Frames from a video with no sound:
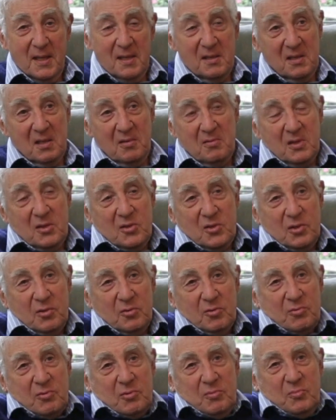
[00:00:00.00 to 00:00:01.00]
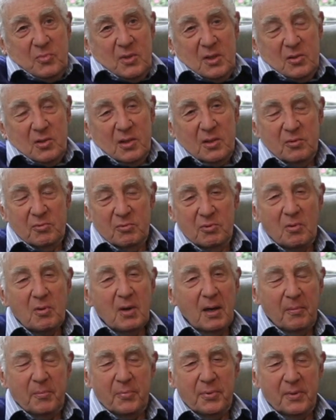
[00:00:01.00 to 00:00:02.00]
So as children we just grew
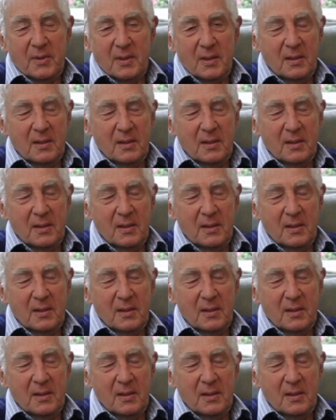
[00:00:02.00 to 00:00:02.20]
up